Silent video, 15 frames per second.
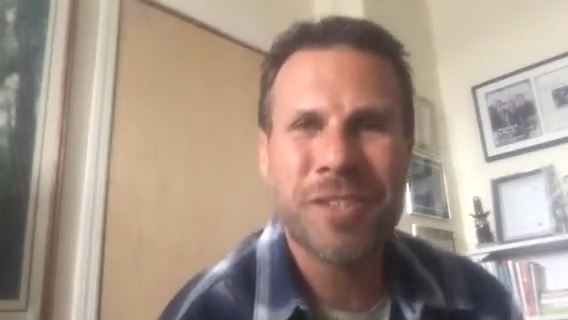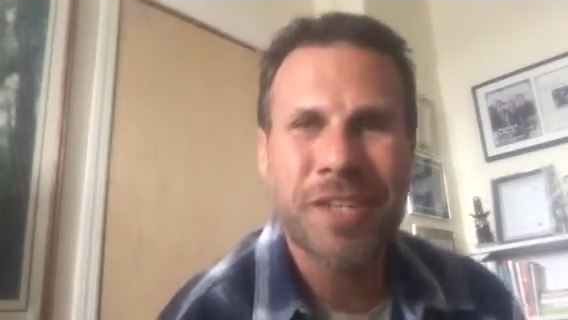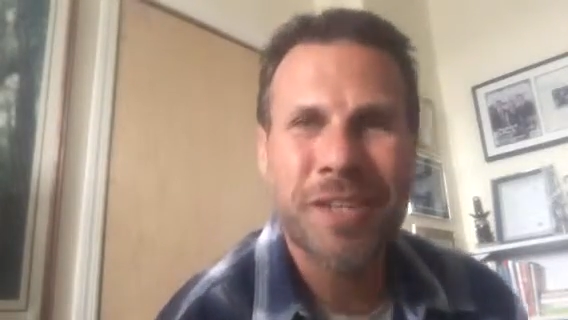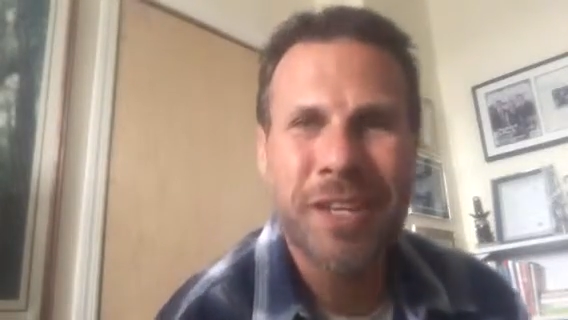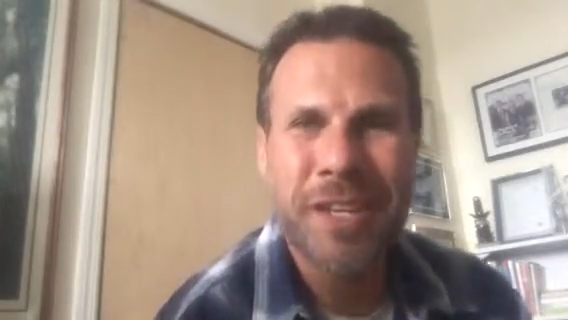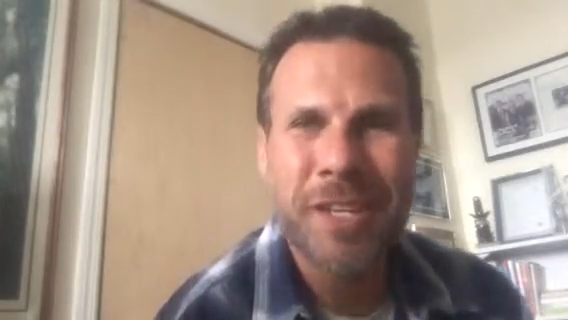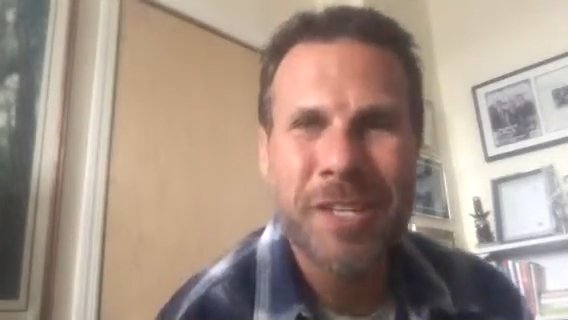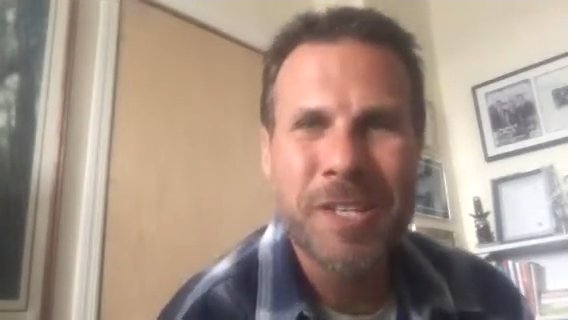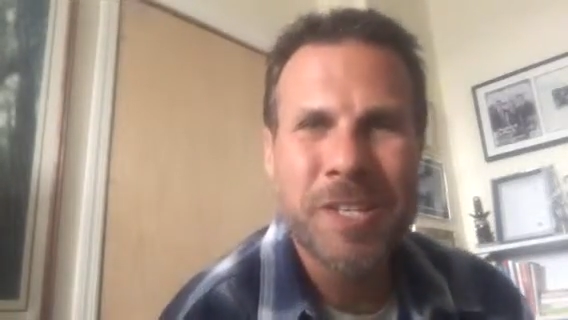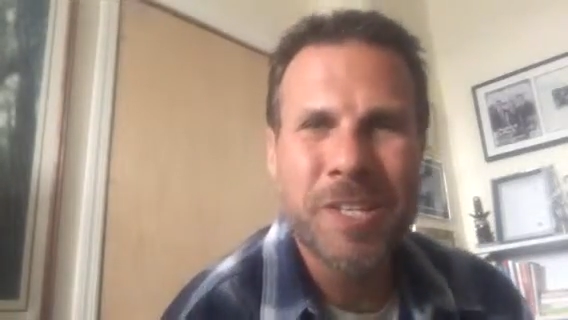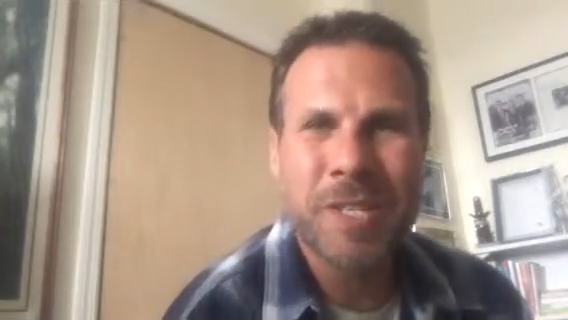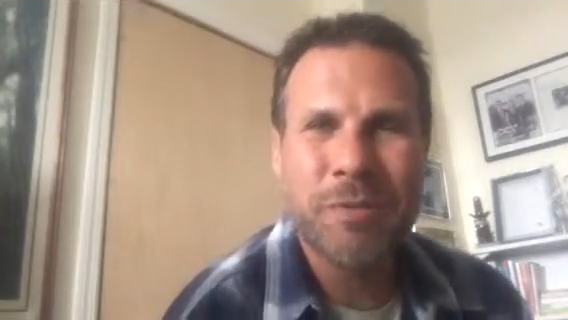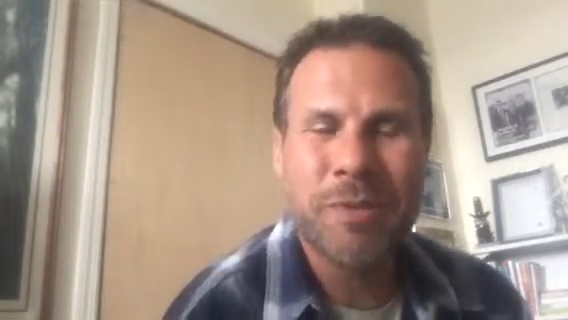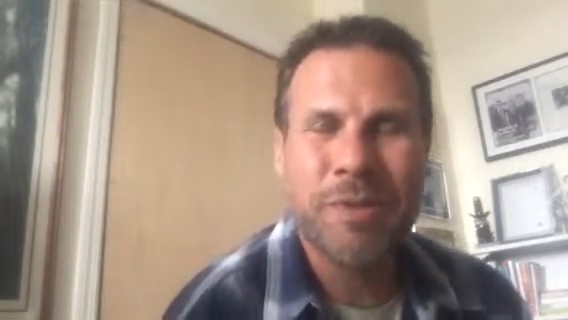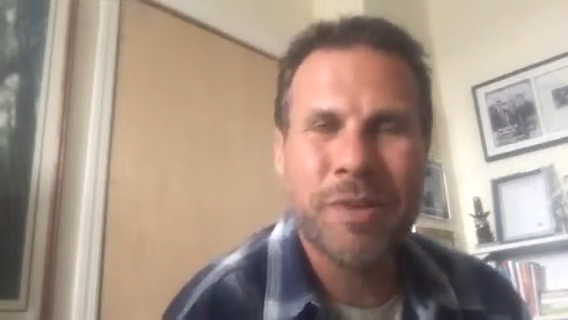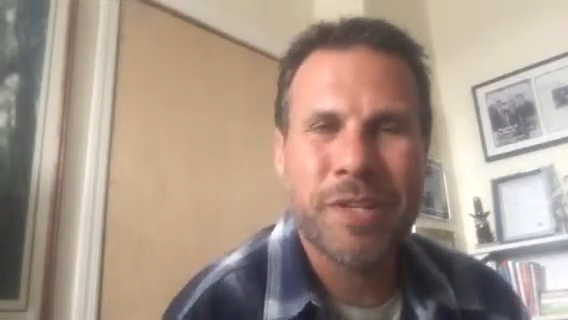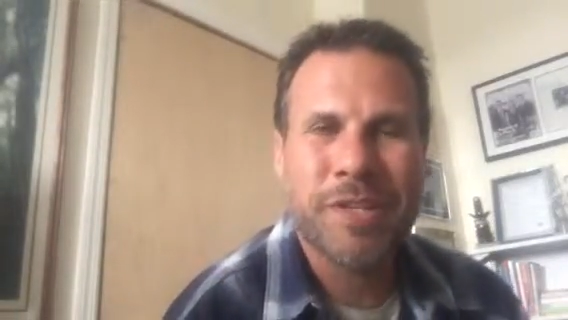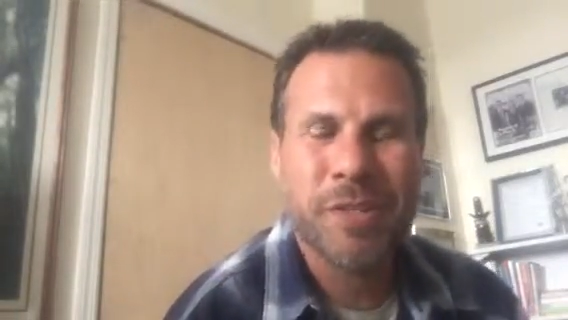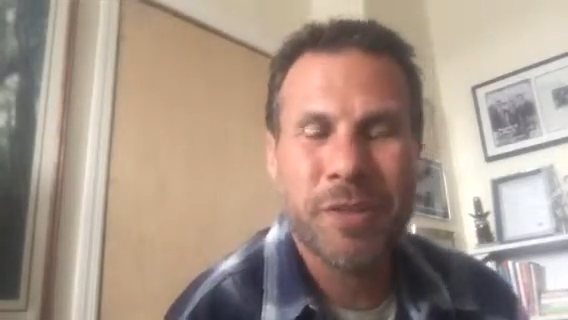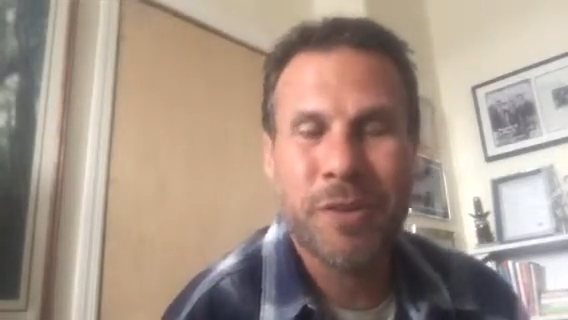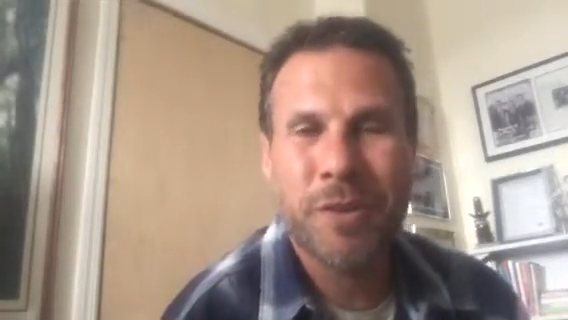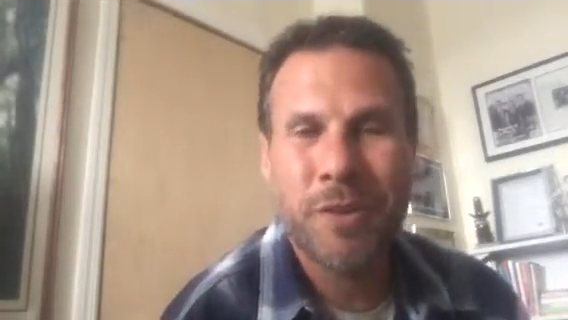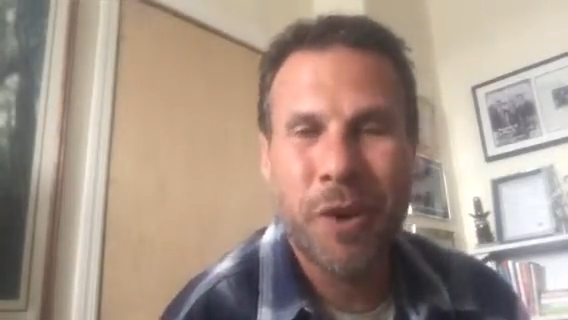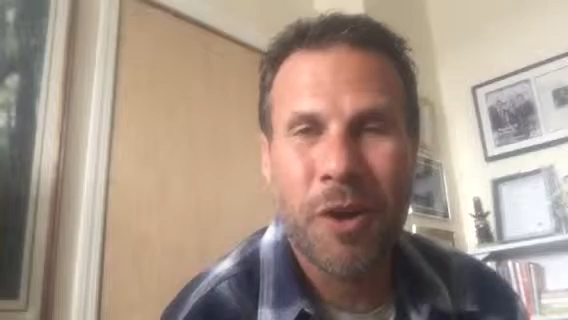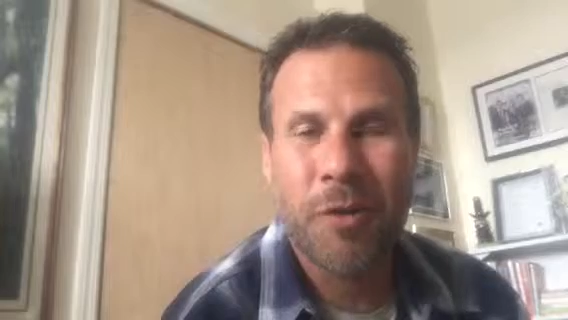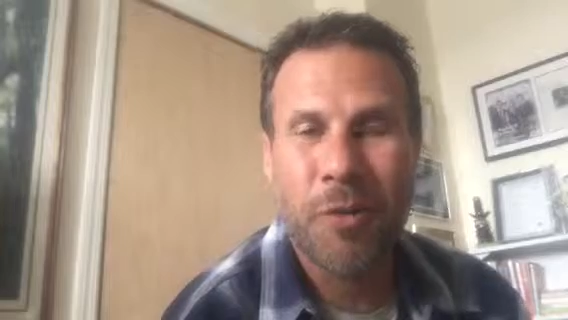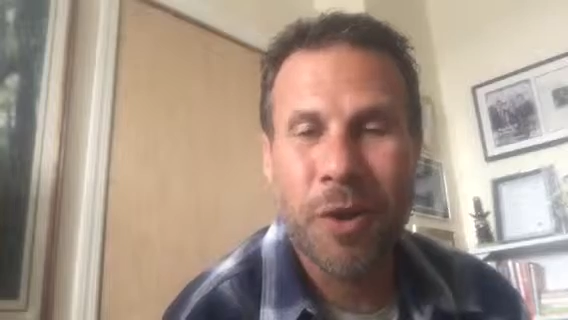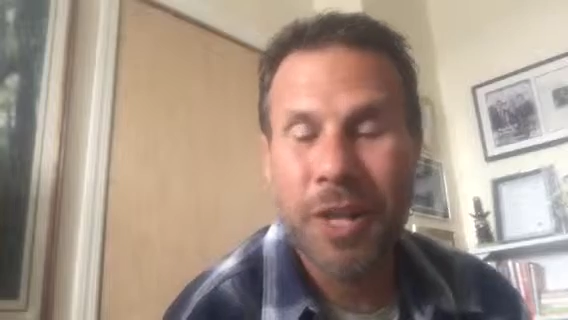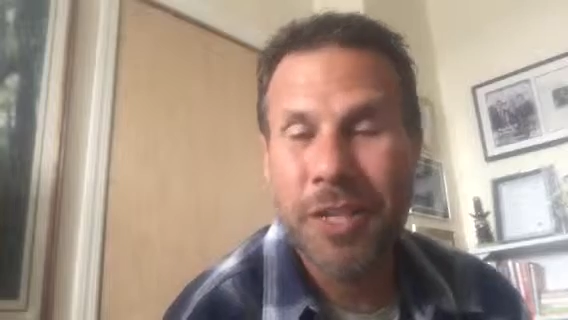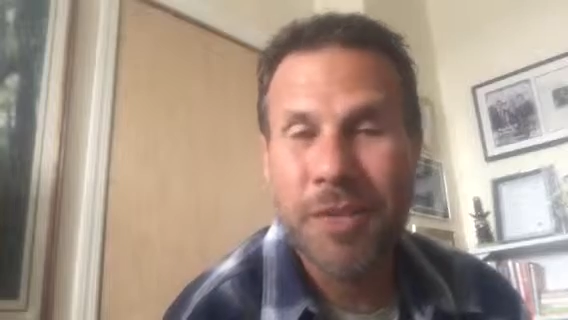And some of us are,
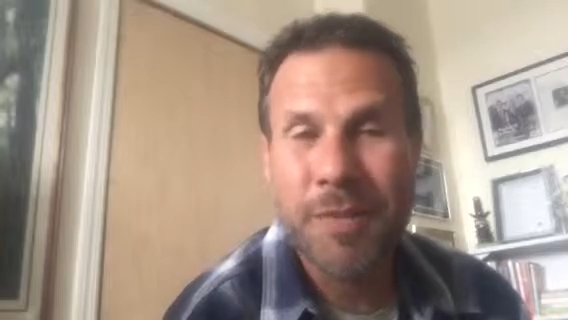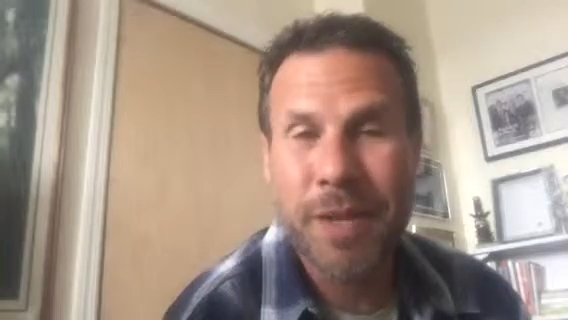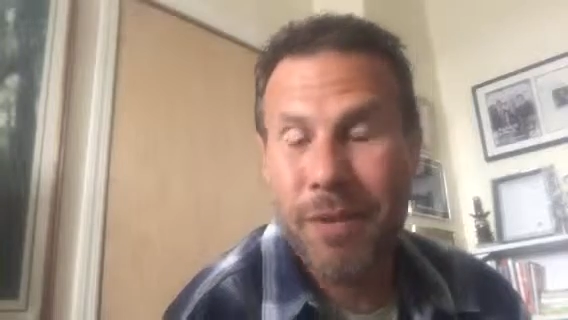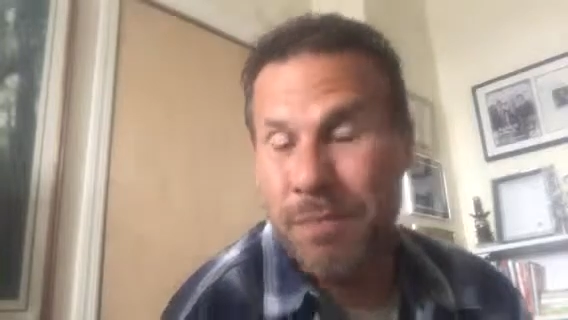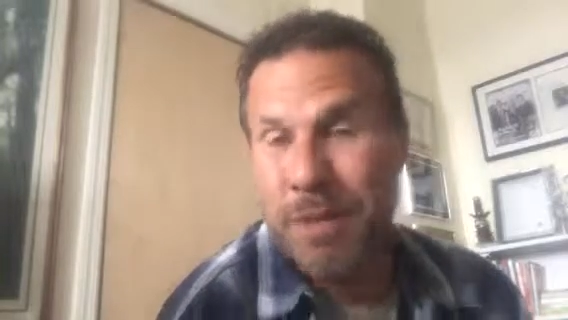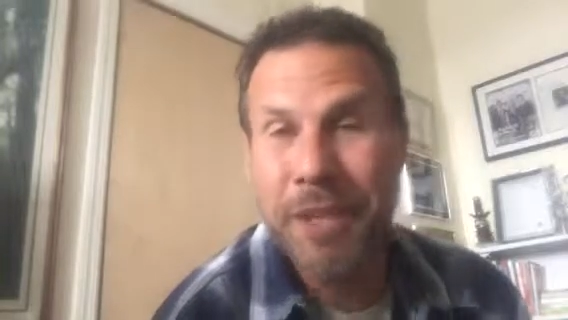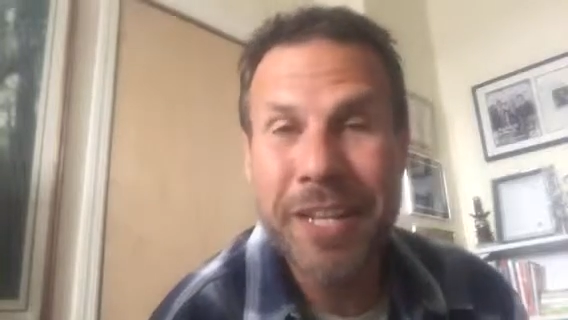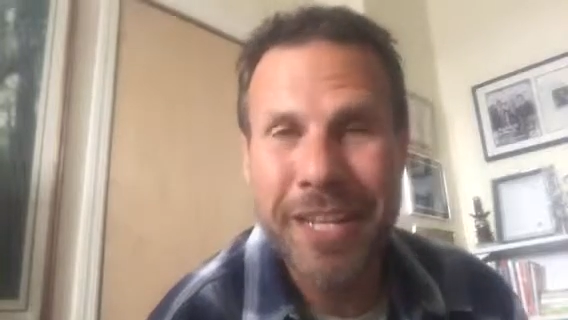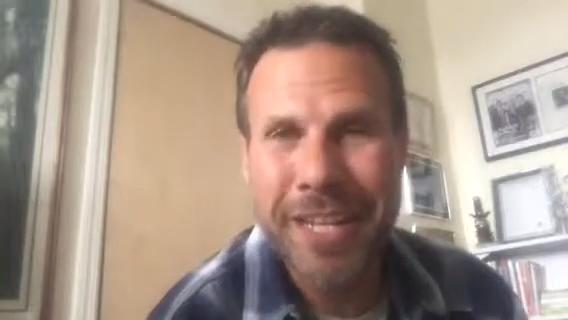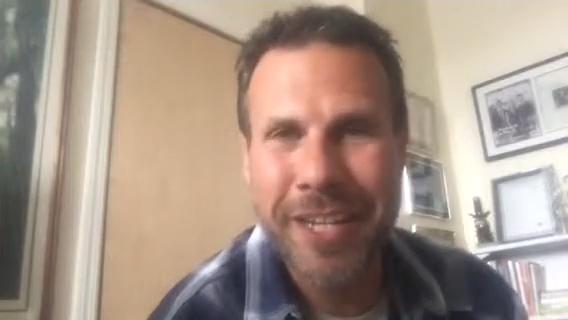are wanting to make a million